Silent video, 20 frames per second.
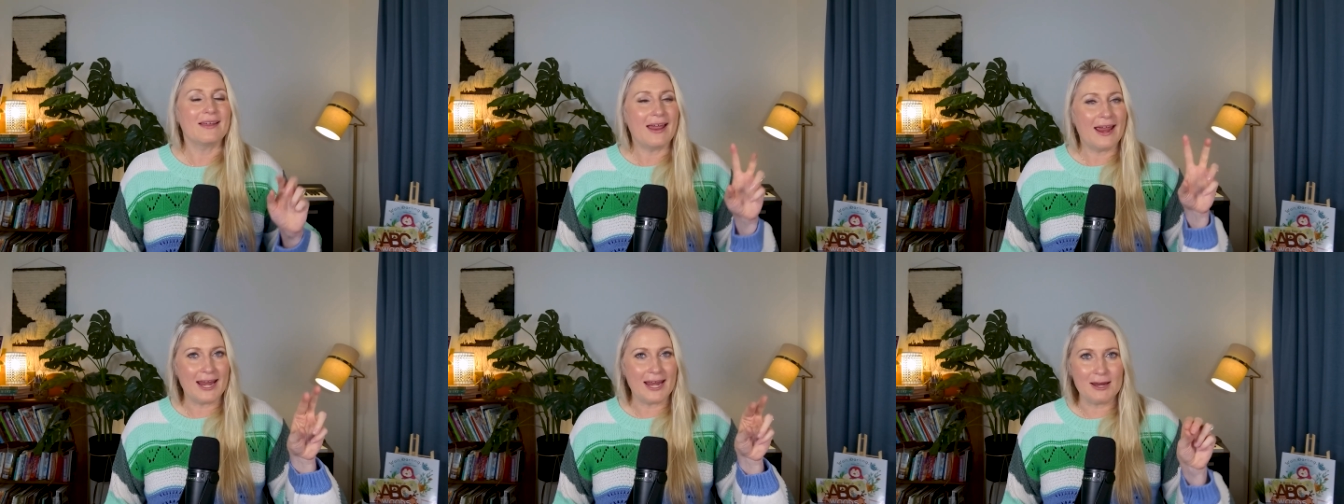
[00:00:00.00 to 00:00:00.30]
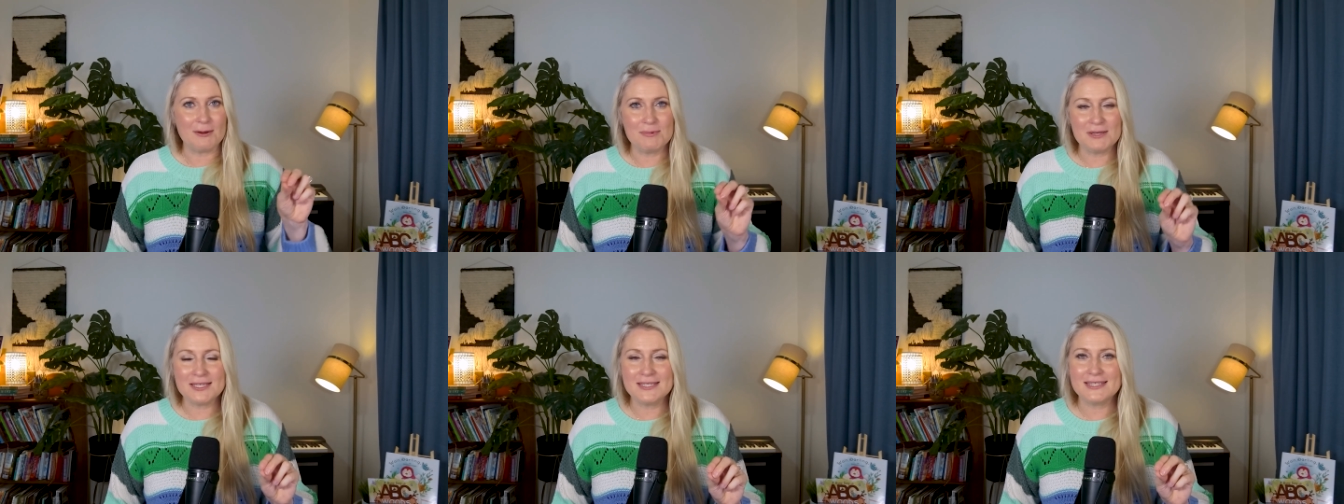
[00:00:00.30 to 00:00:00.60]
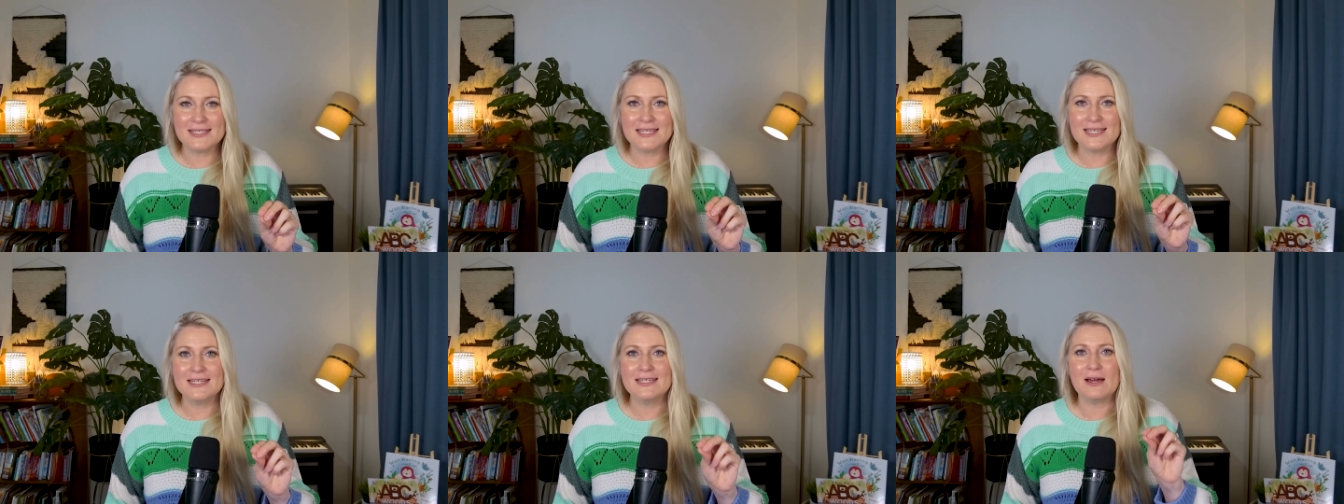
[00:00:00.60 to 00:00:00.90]

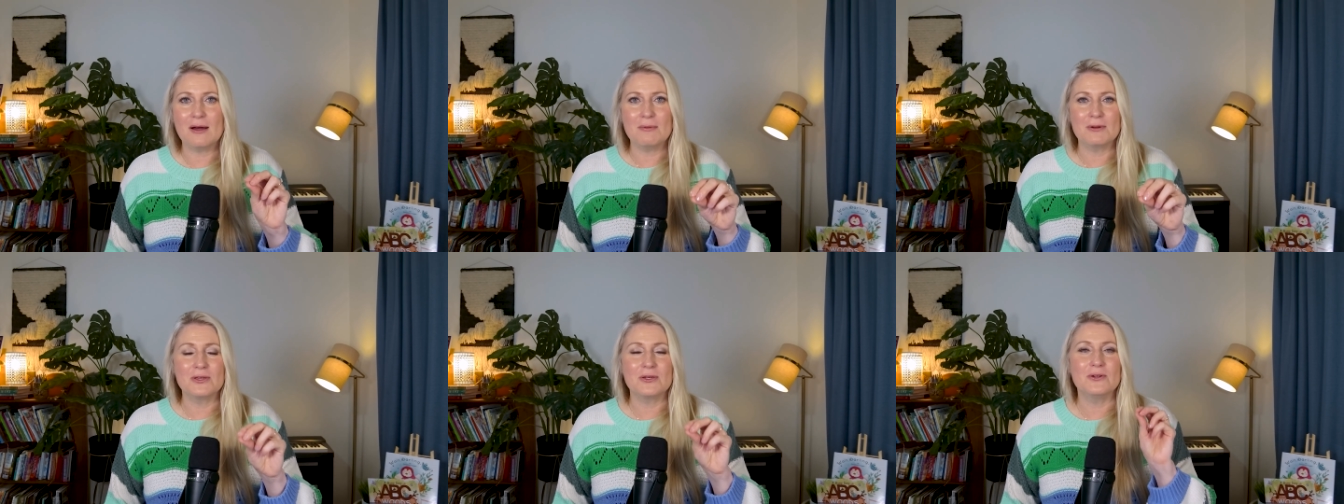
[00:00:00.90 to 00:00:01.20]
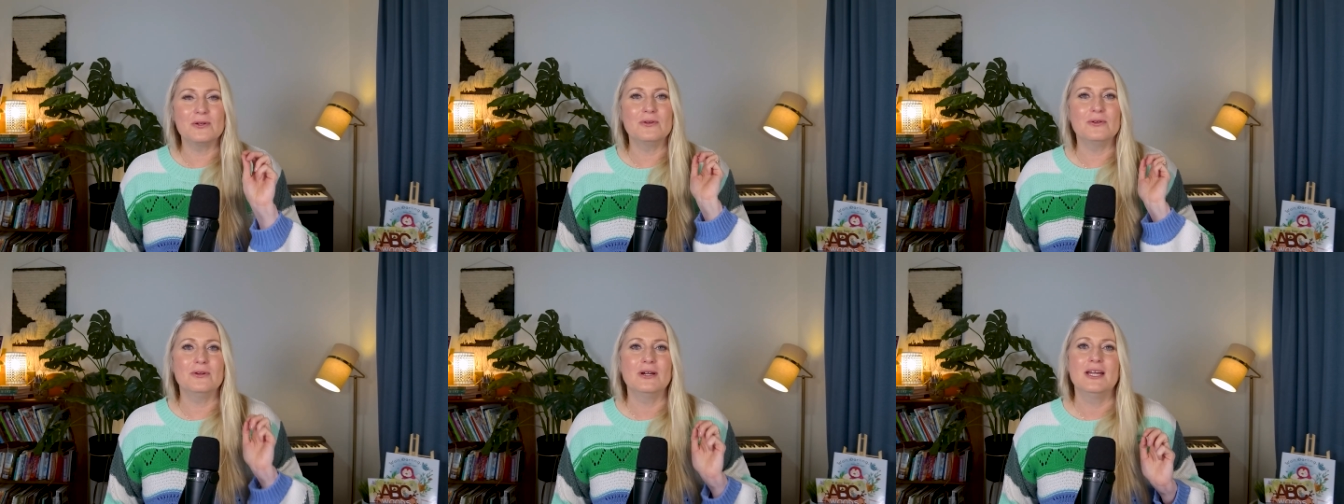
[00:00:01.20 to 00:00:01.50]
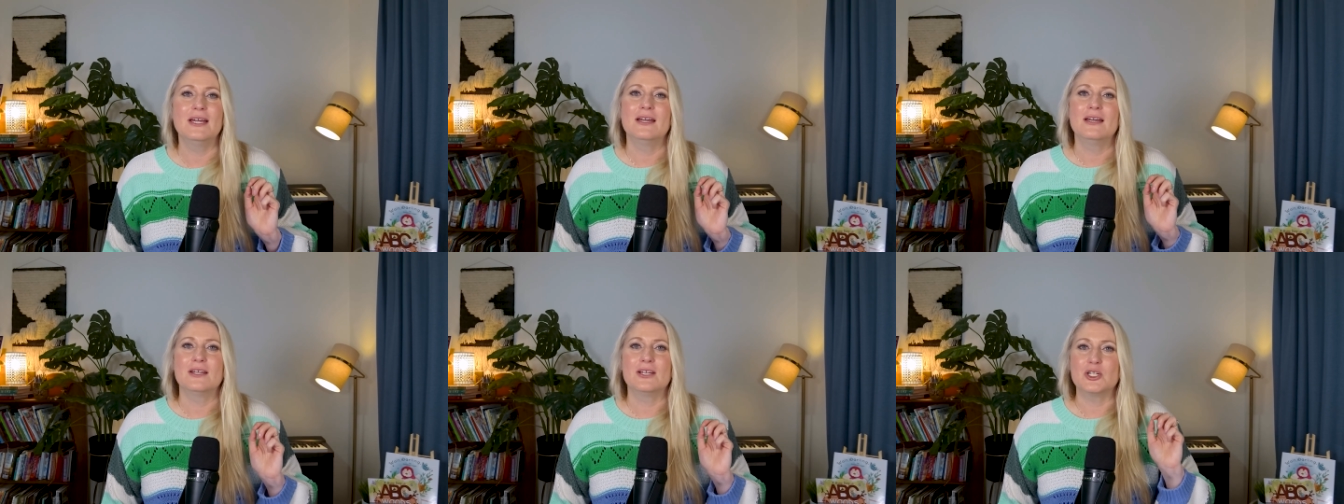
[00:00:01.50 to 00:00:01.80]
ABCW,
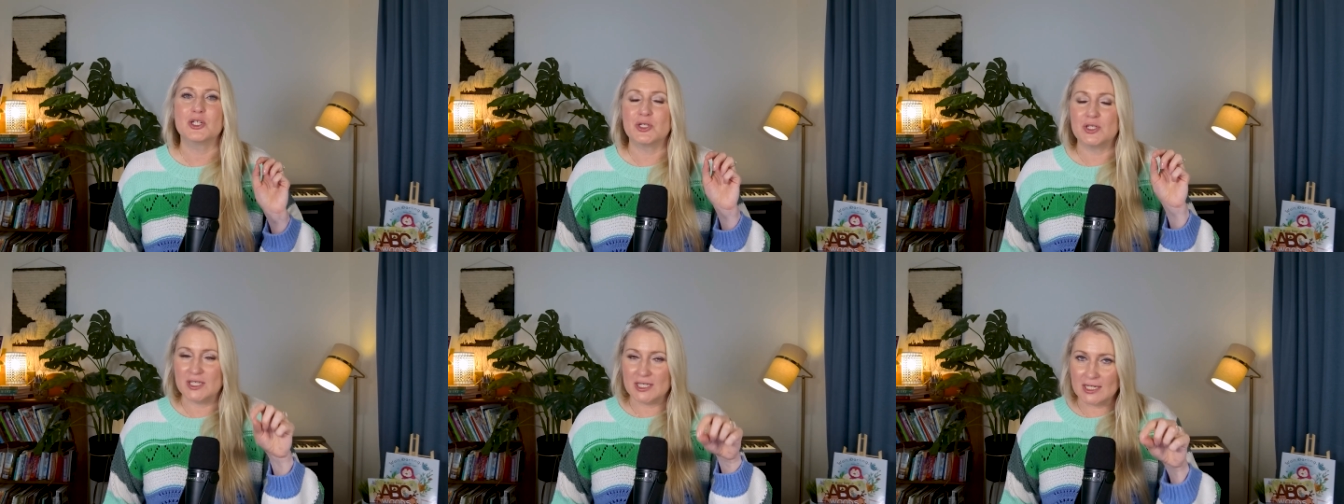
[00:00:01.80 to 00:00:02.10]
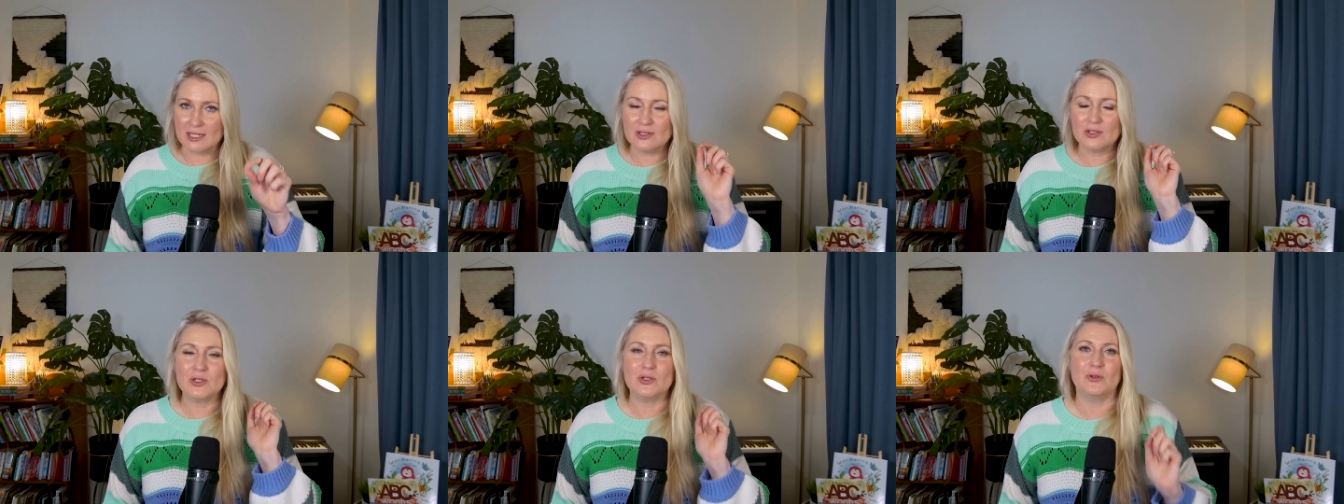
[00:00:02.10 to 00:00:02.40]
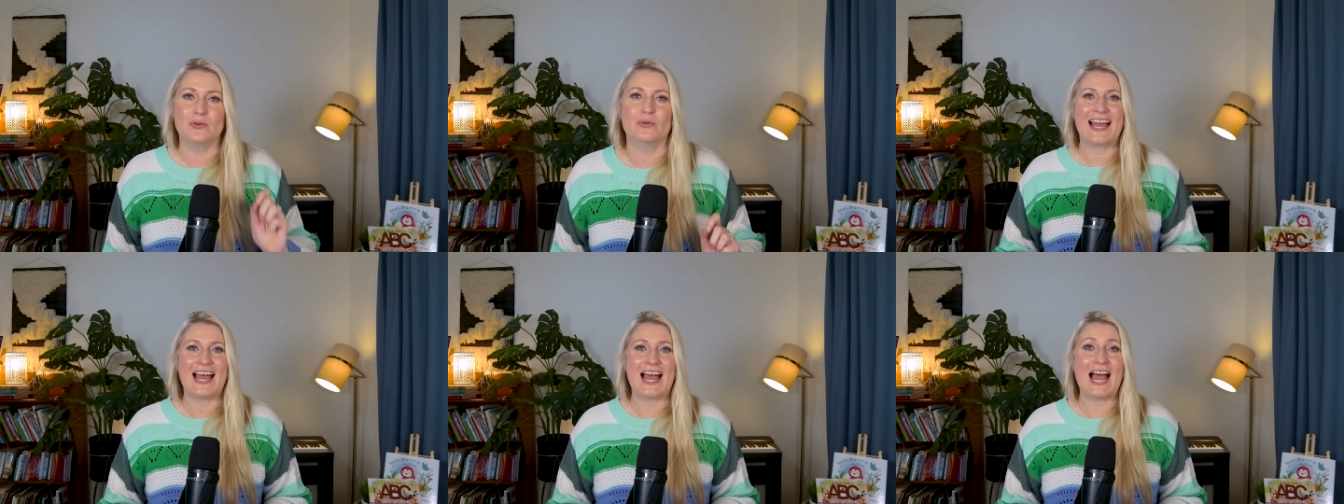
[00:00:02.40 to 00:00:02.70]

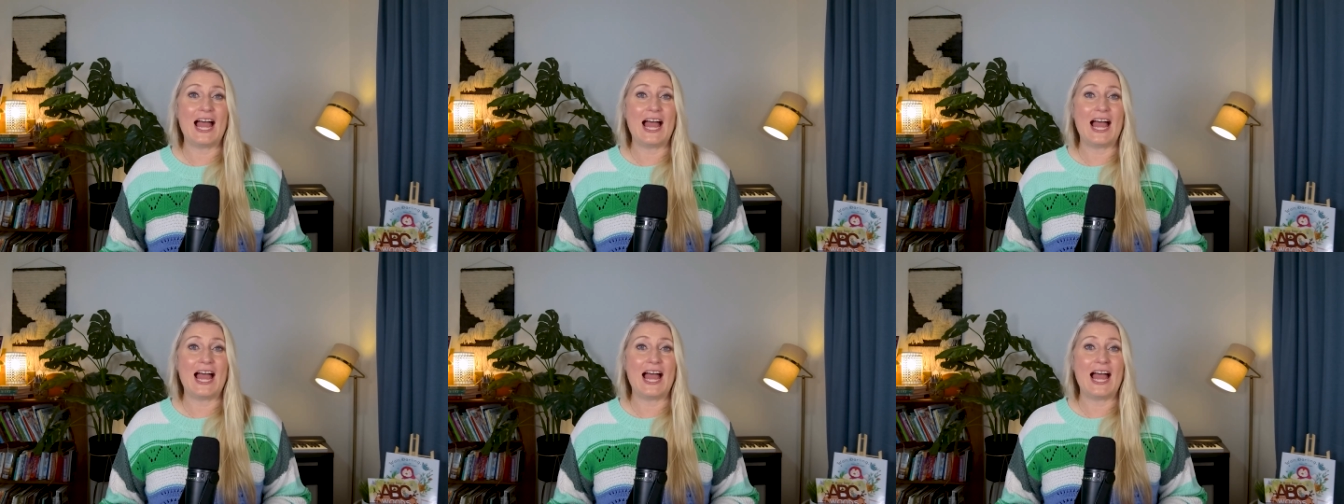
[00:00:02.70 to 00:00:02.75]
D2.